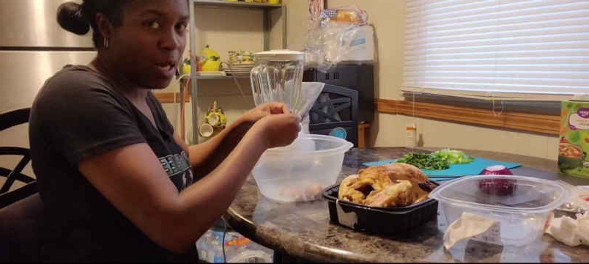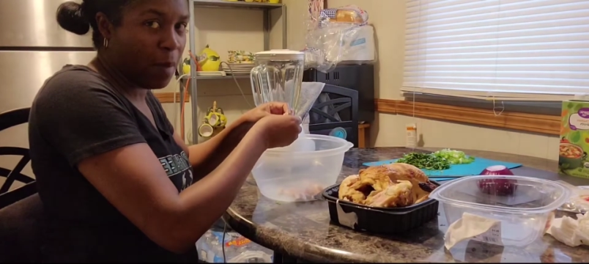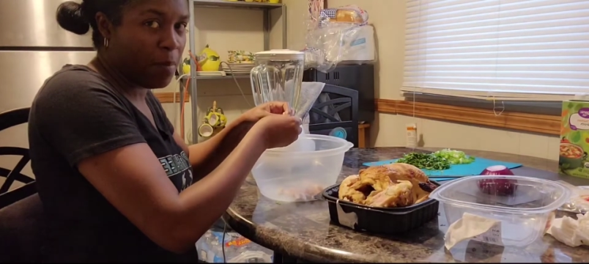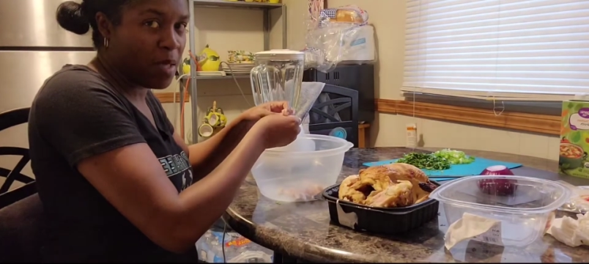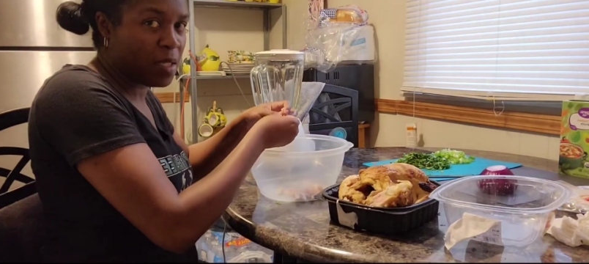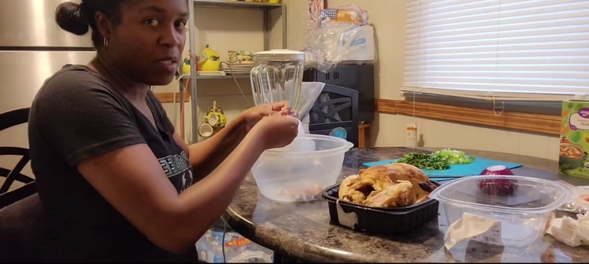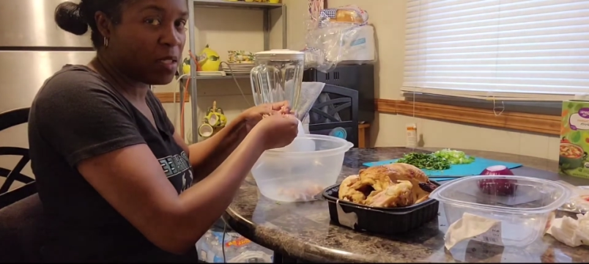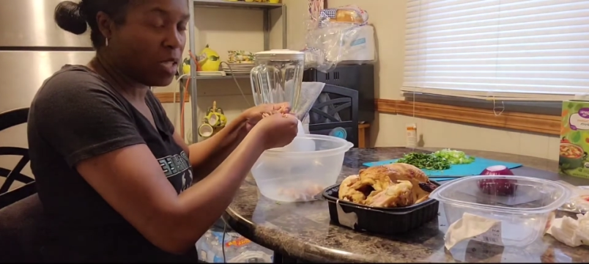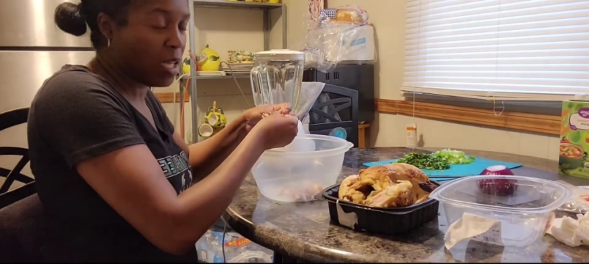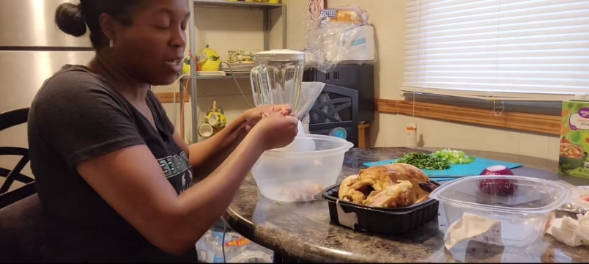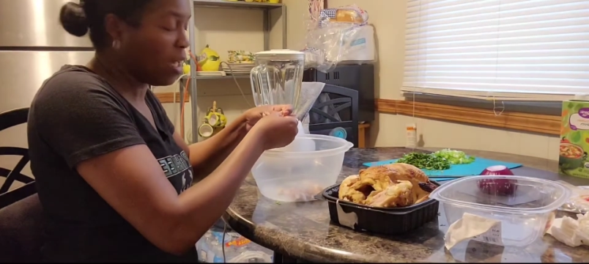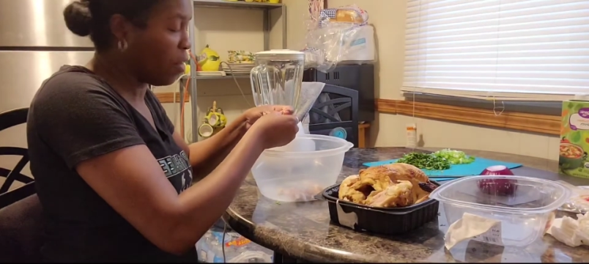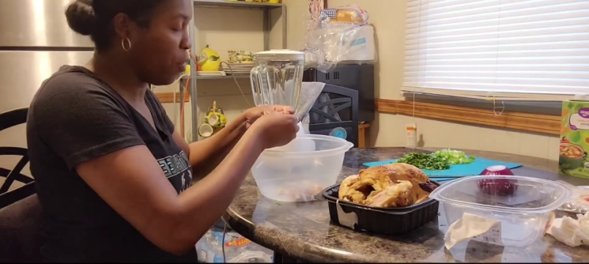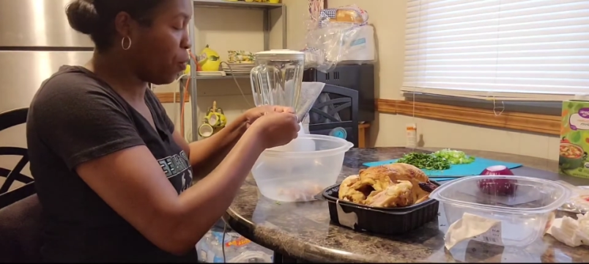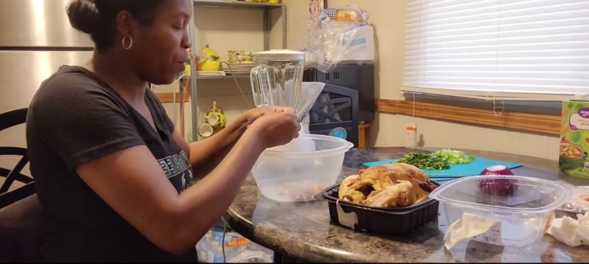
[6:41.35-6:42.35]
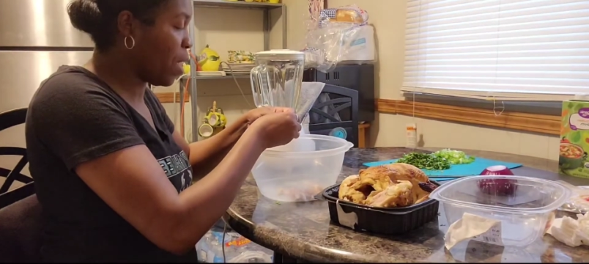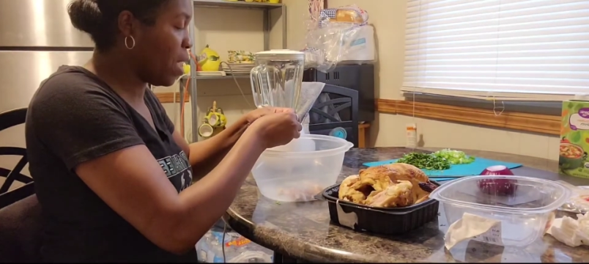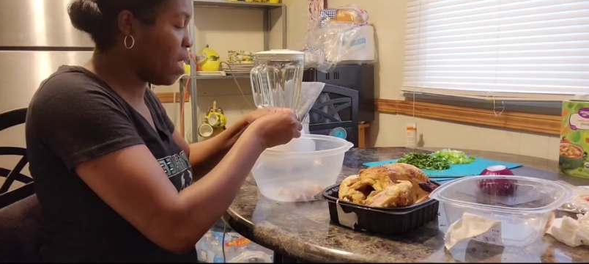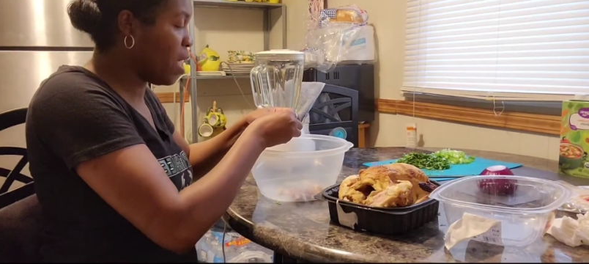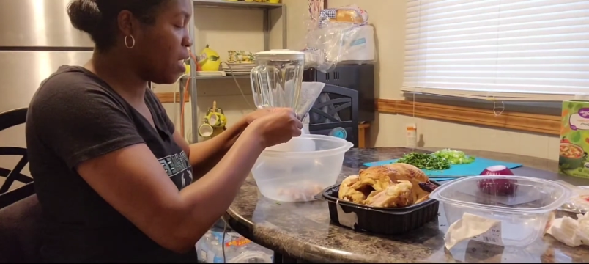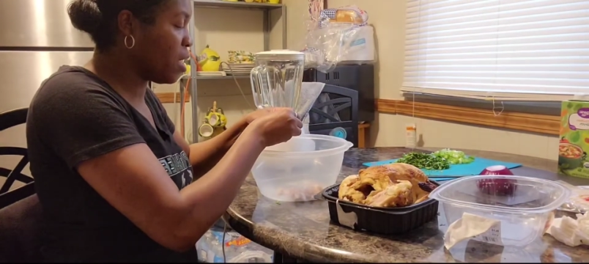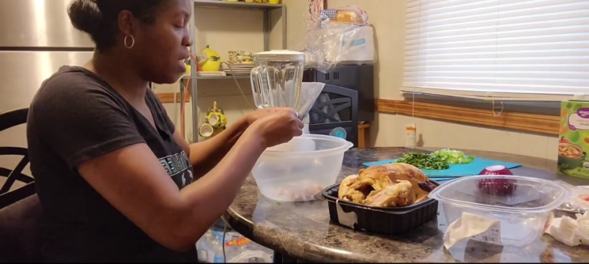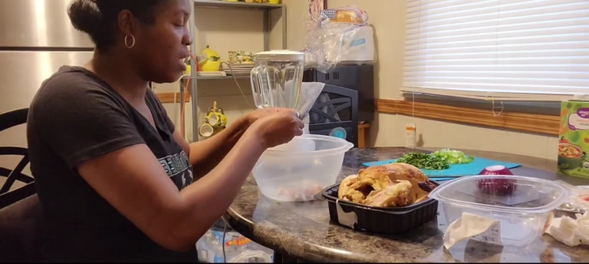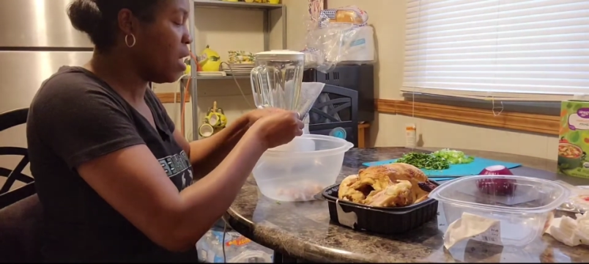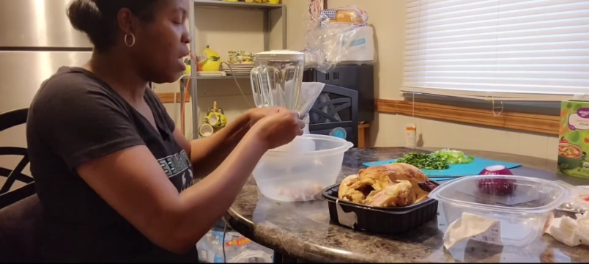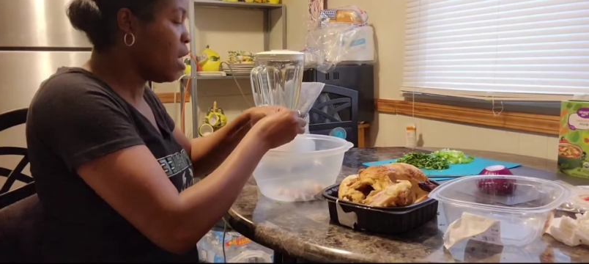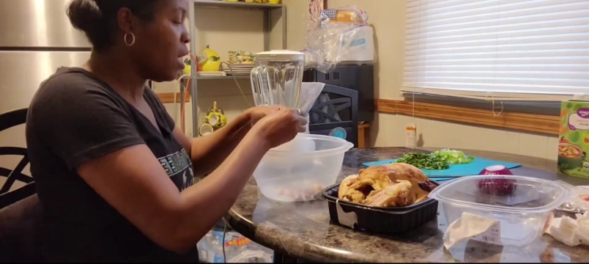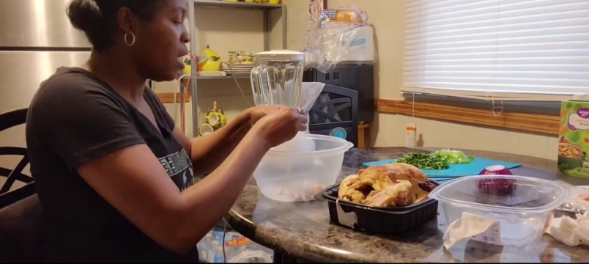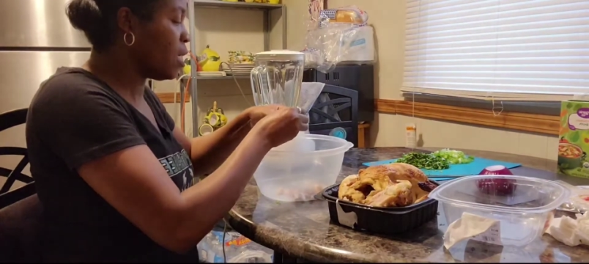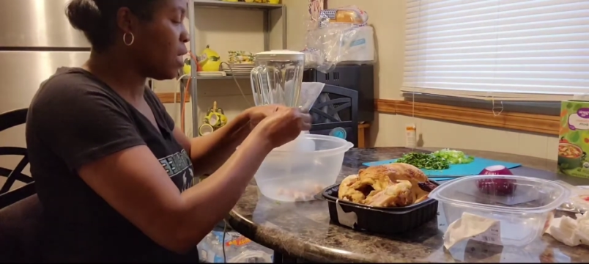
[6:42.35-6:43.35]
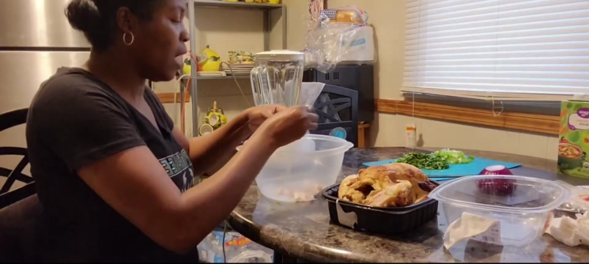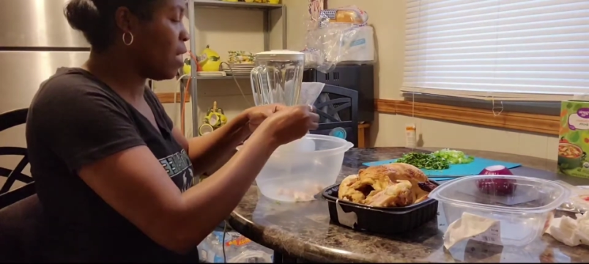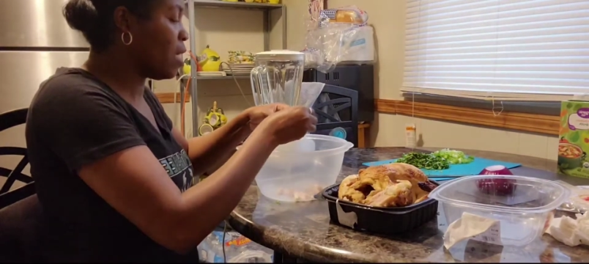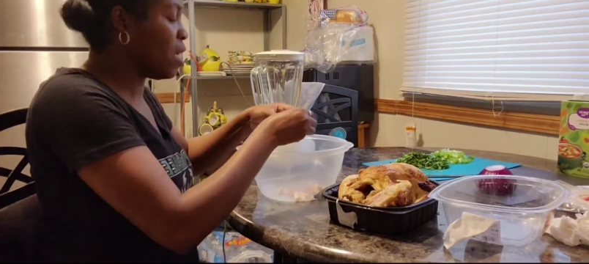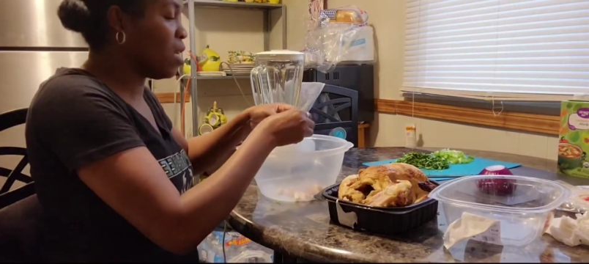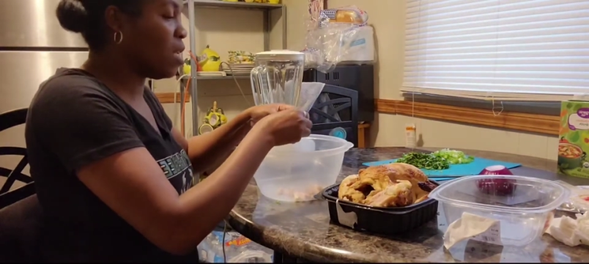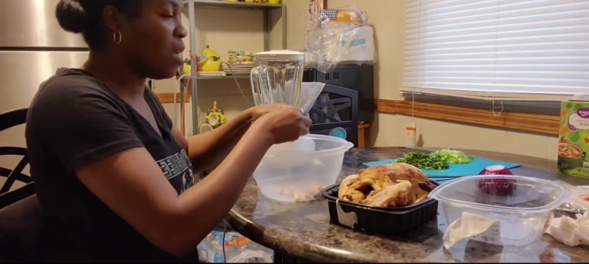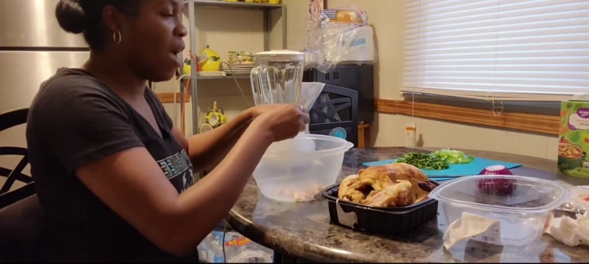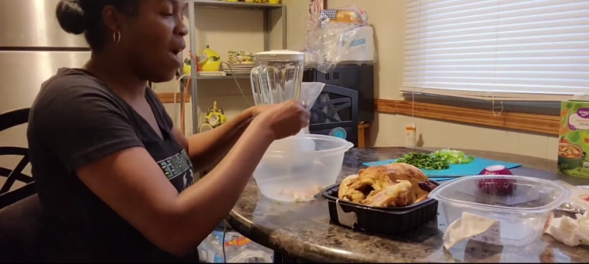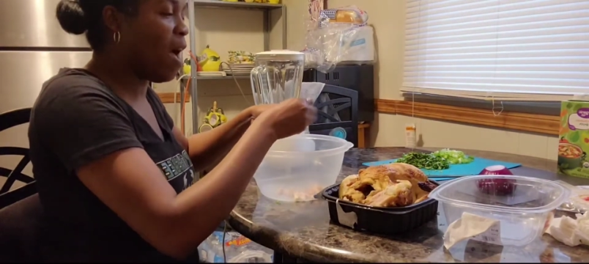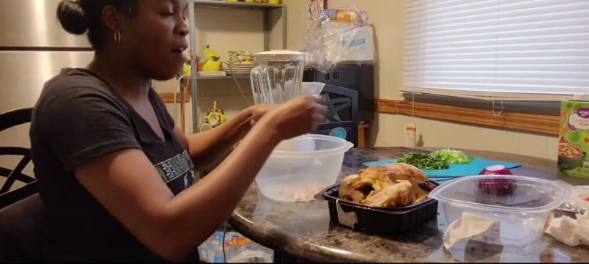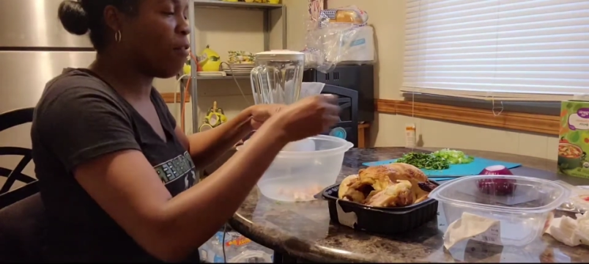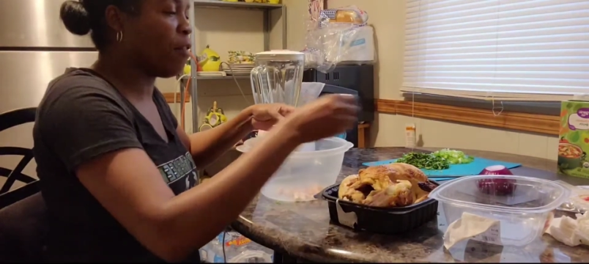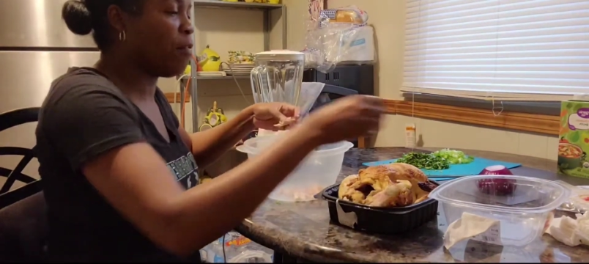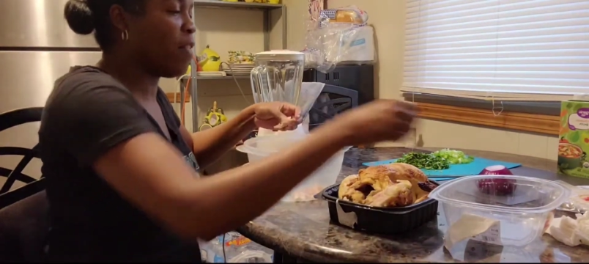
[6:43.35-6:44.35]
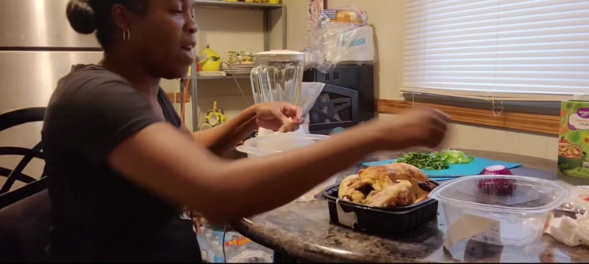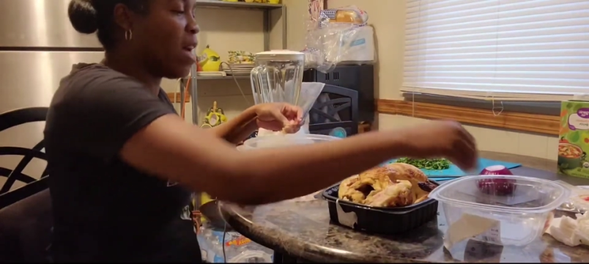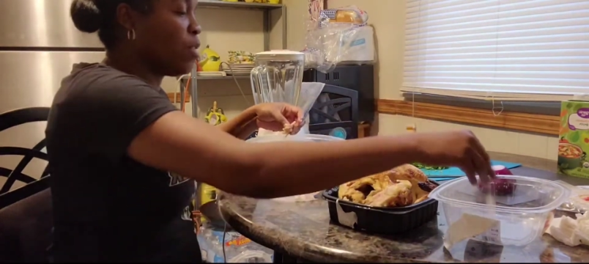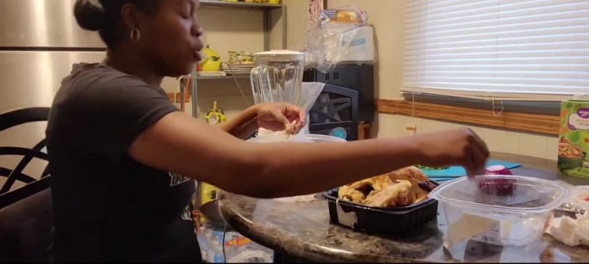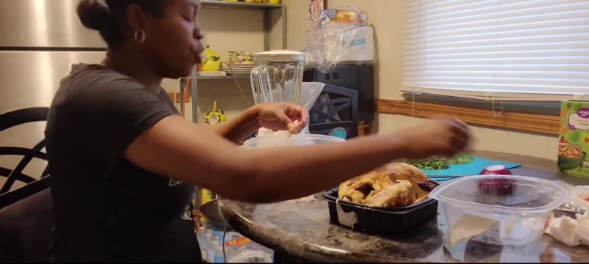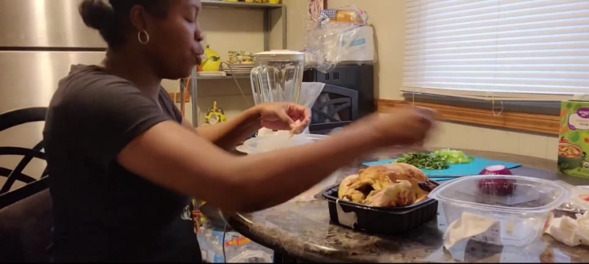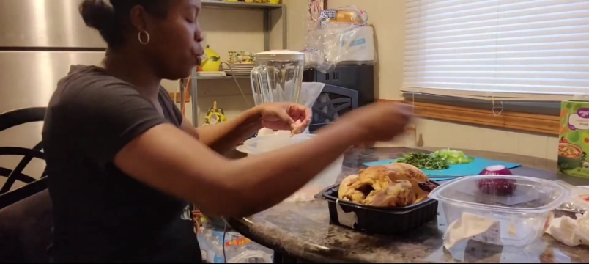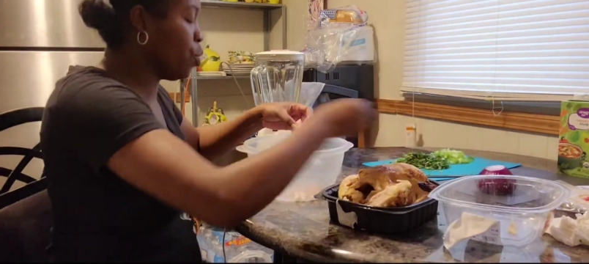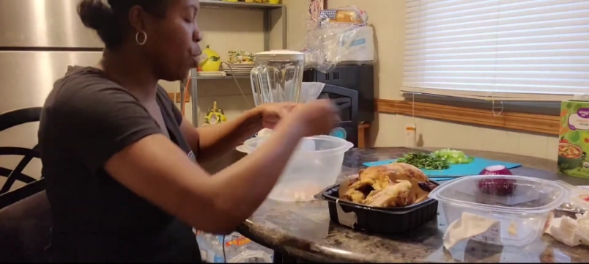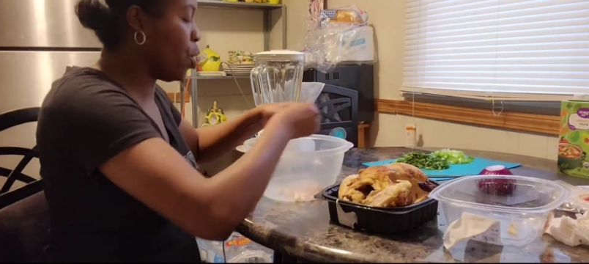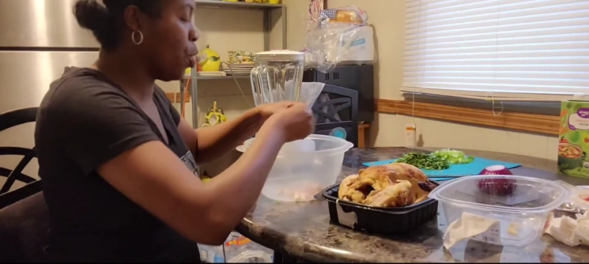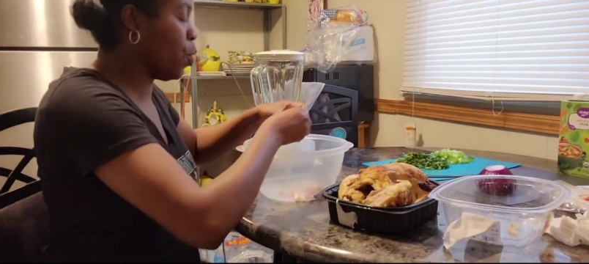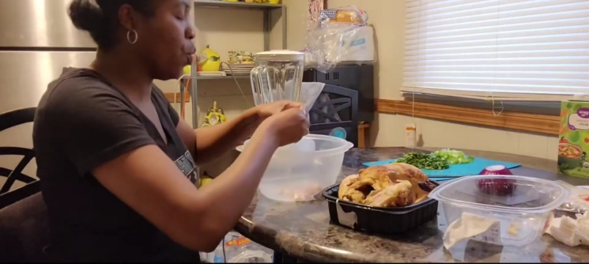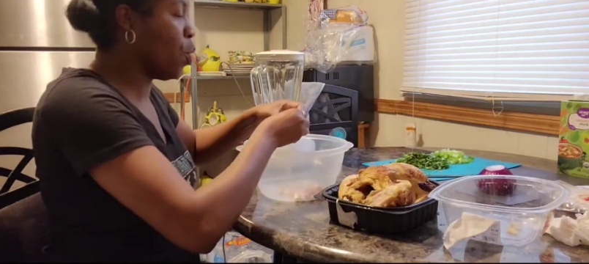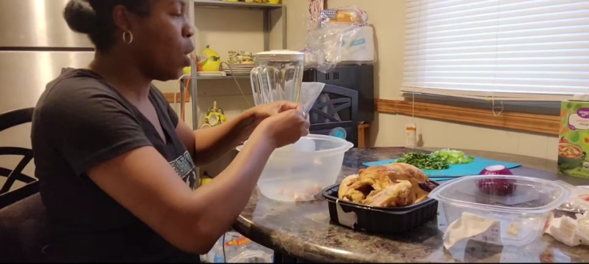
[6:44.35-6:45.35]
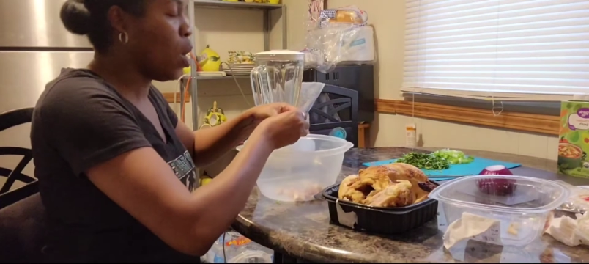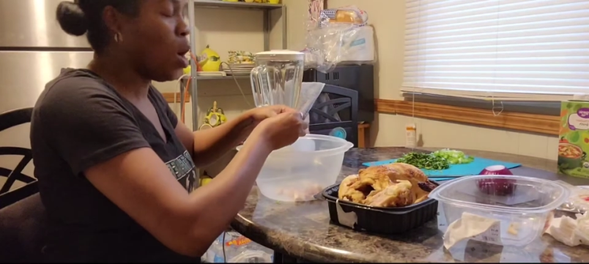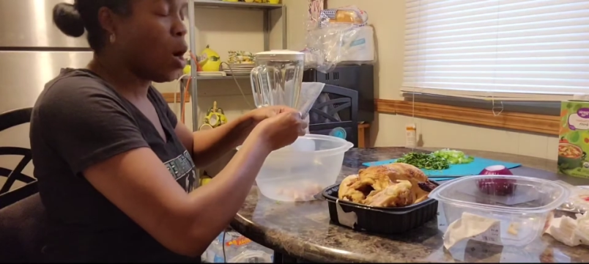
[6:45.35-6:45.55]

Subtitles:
I meant to say another red onion because I need half of that to go